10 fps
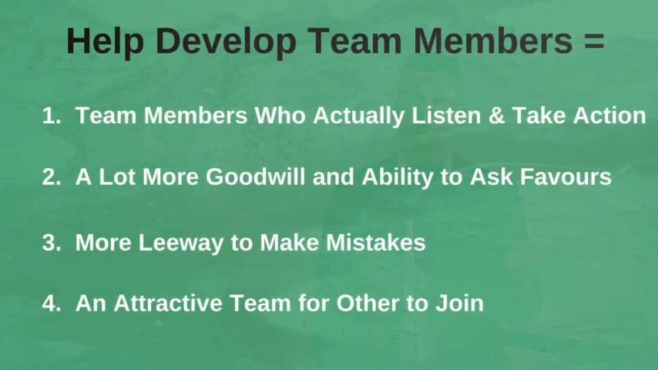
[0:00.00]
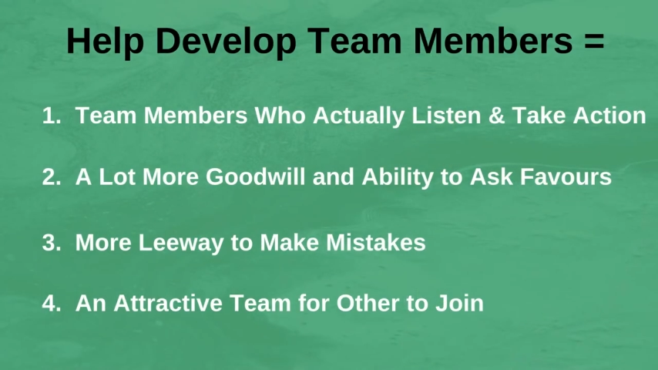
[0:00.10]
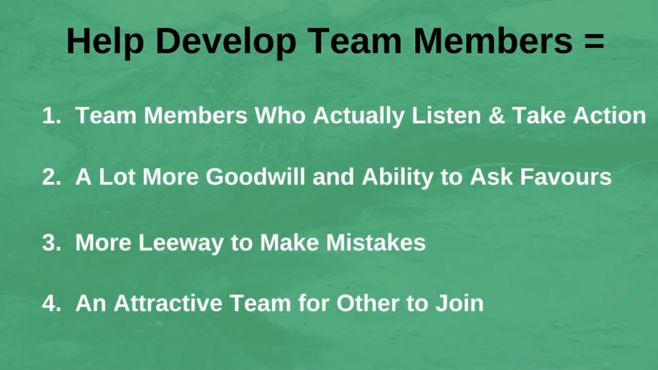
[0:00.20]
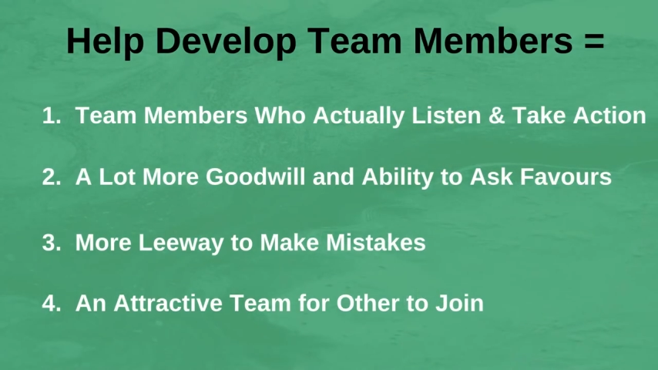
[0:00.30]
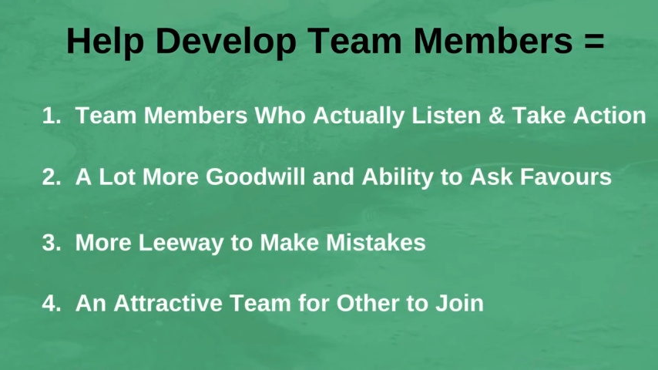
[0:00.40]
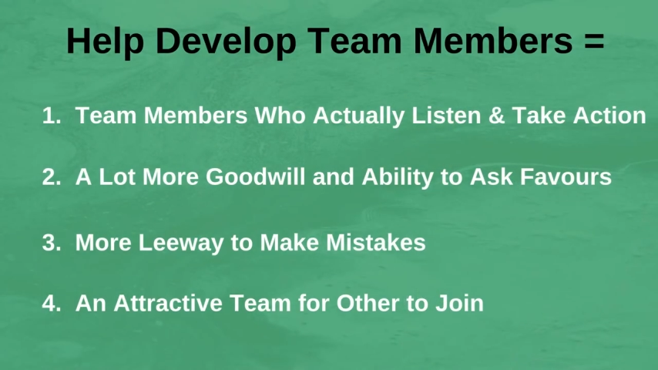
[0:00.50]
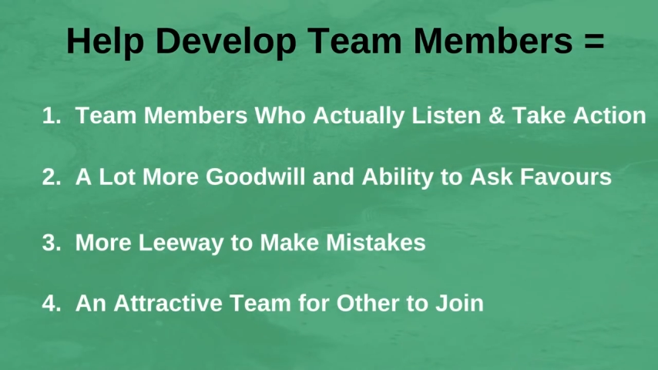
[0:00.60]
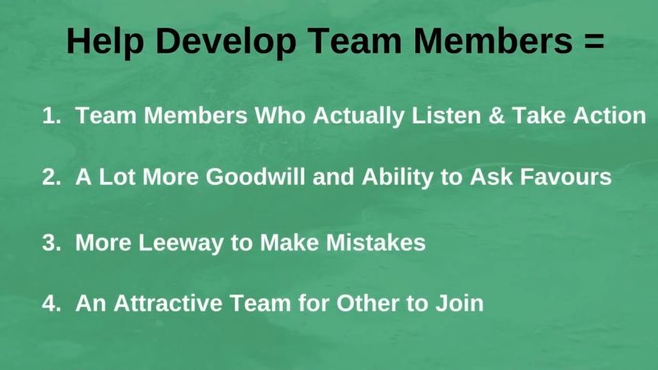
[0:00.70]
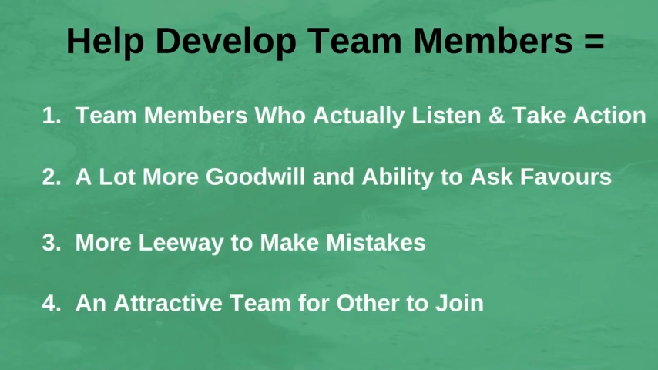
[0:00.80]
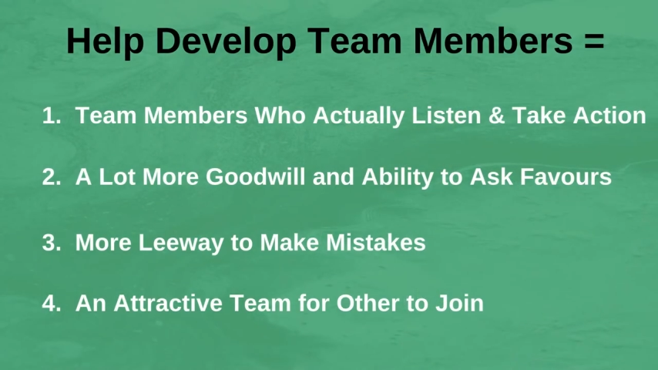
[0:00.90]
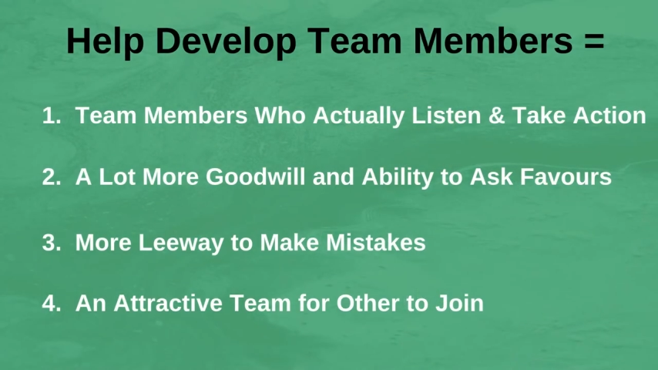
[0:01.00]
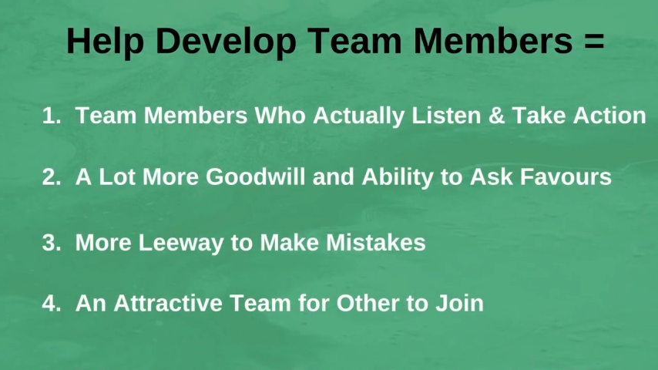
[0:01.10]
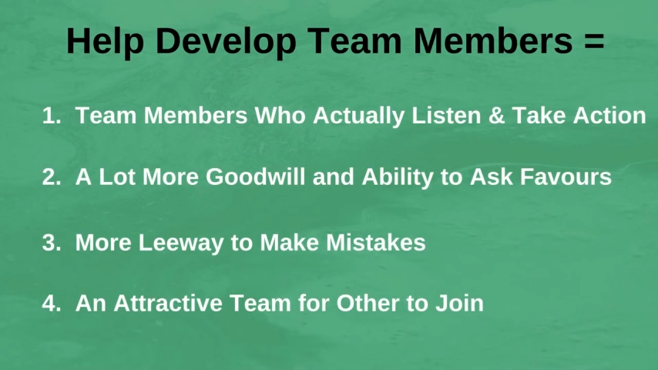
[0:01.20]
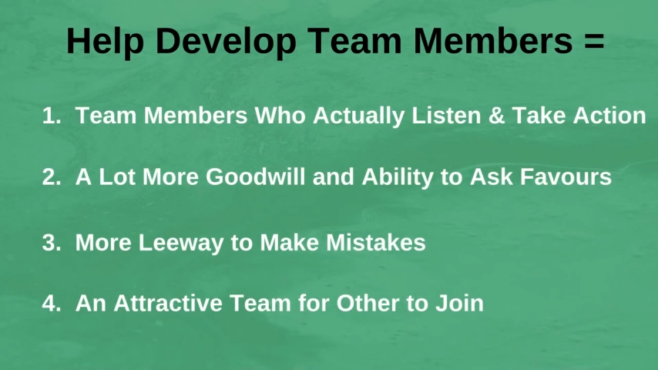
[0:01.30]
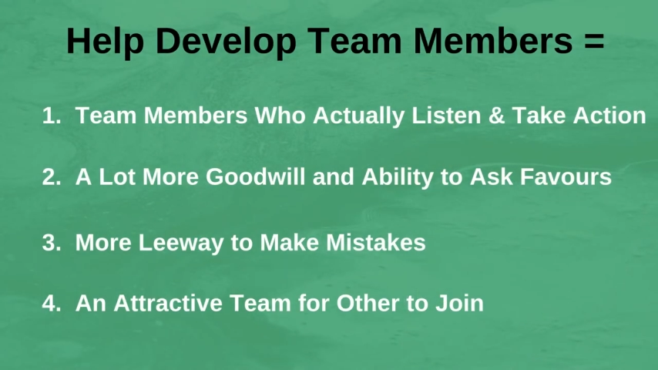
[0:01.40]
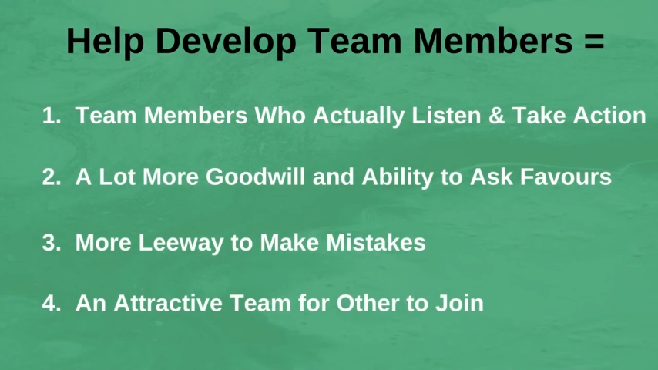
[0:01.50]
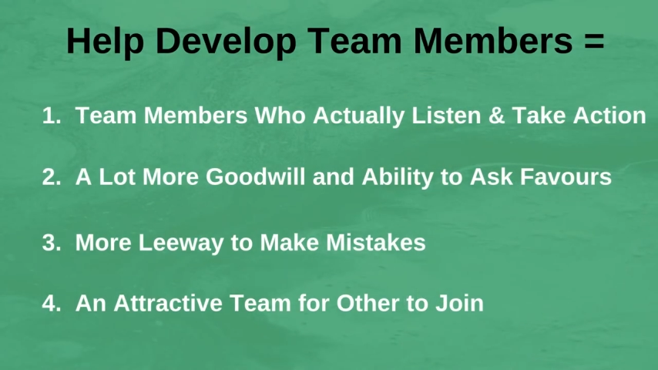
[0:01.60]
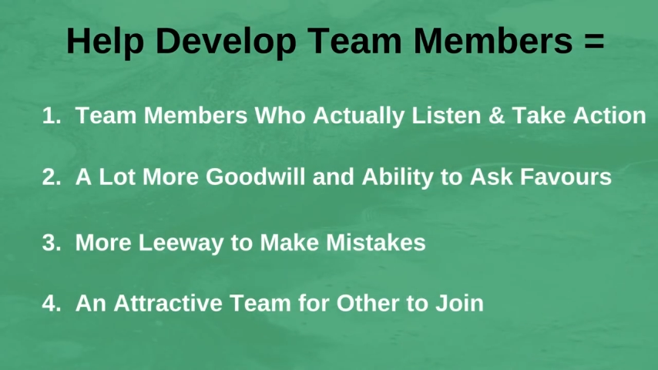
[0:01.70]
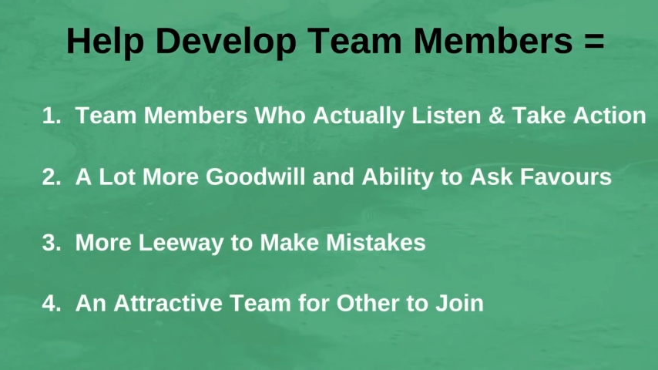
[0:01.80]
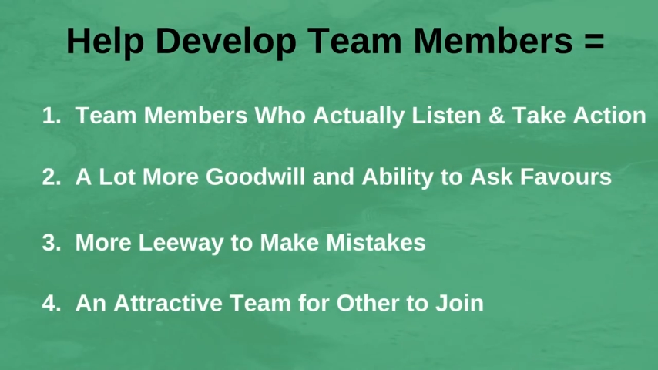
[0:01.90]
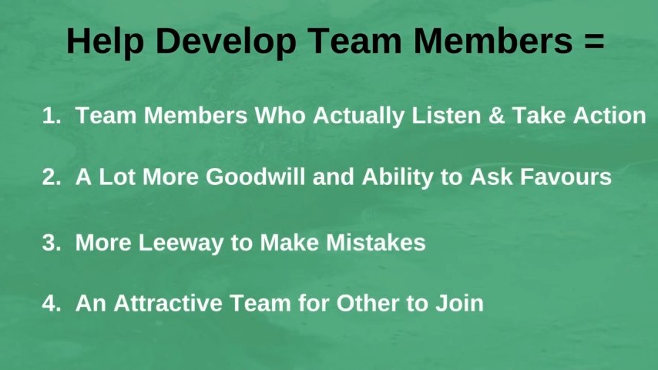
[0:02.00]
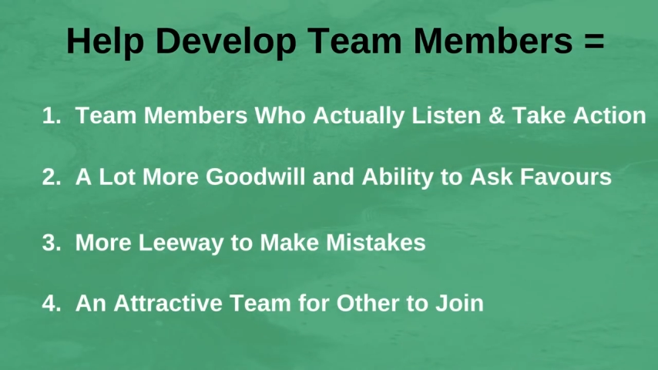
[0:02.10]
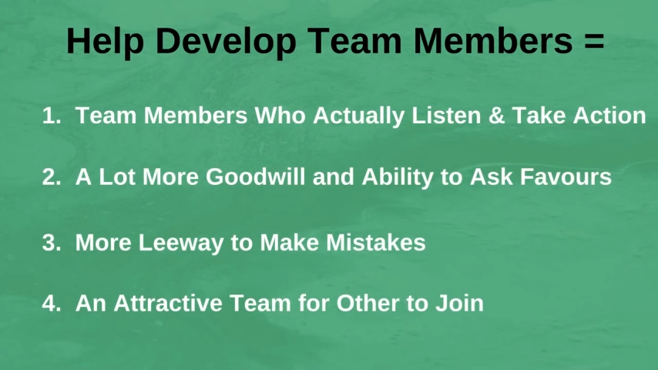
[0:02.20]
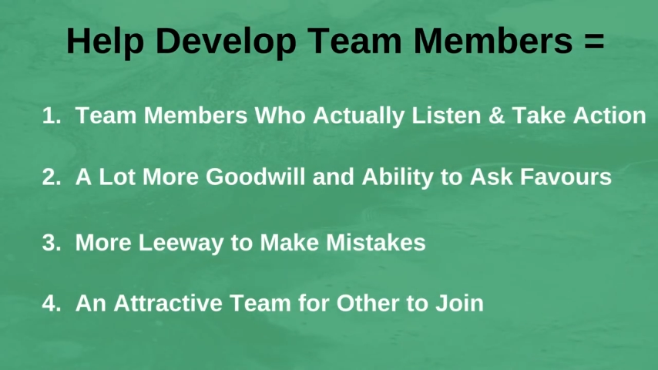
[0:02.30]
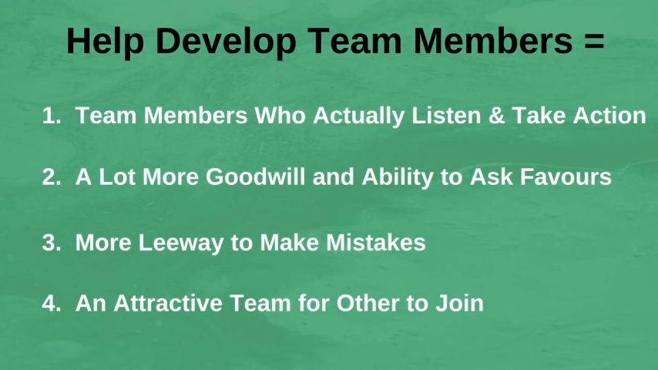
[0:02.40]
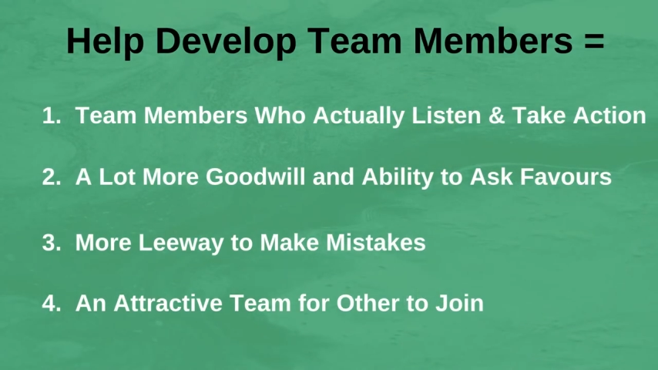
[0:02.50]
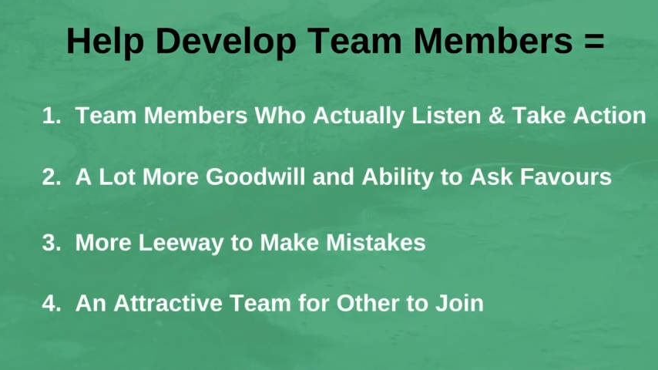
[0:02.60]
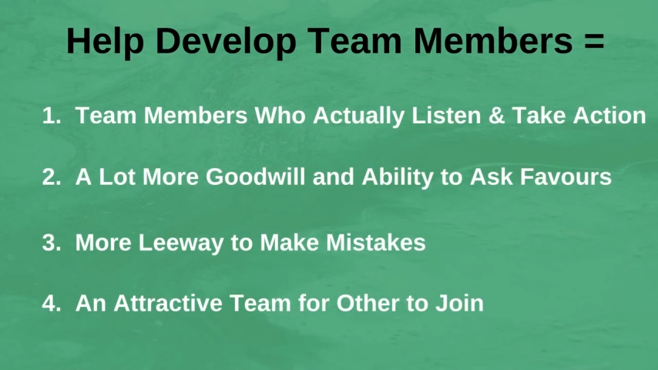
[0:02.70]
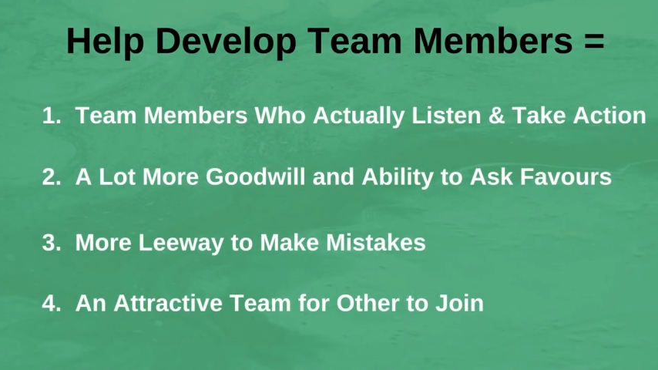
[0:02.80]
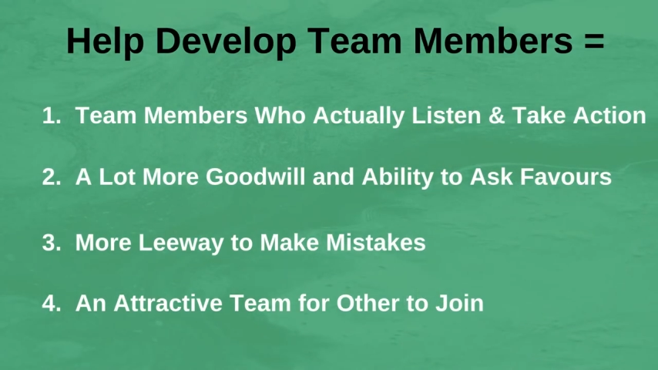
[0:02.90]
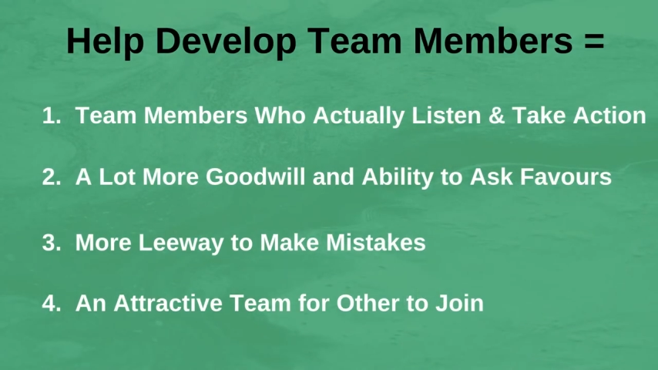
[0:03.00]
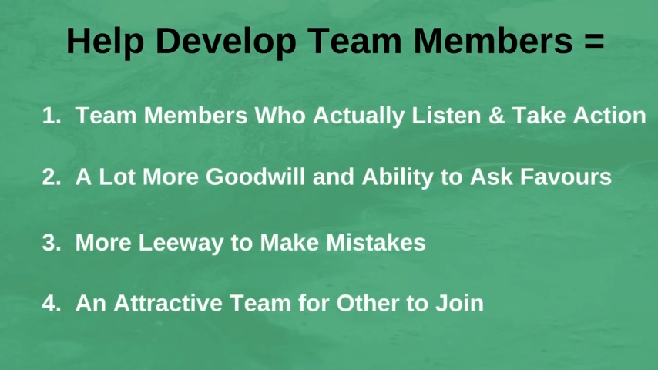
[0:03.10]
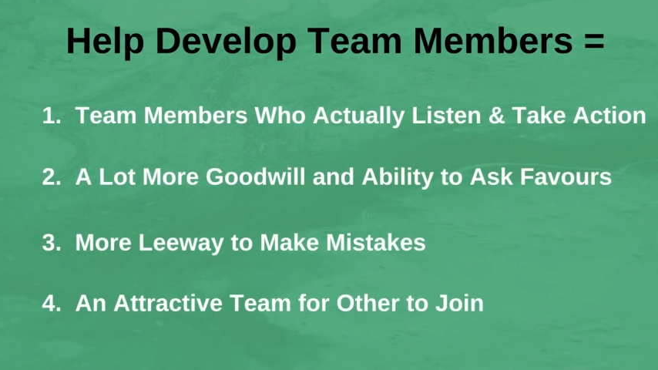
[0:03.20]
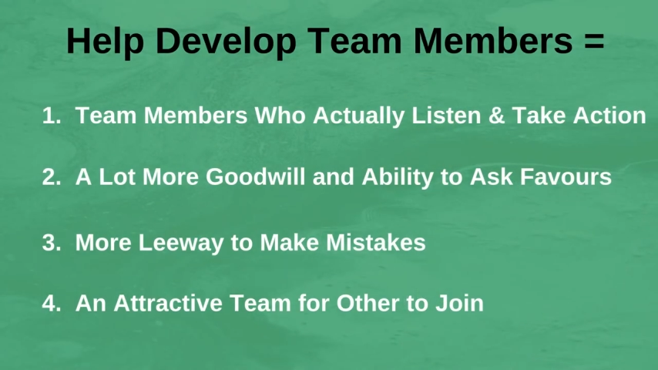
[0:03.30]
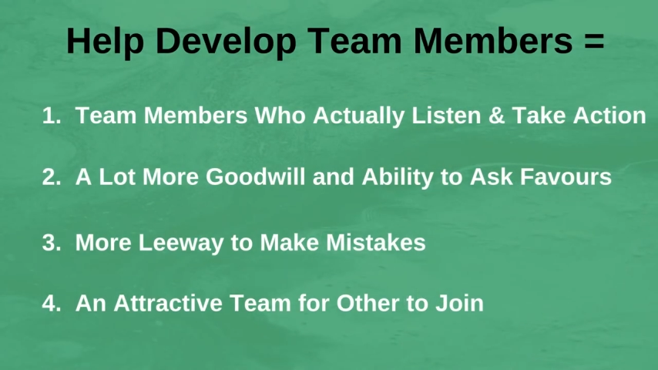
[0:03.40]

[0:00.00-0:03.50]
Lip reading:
No face is visible, so there are no lips to read.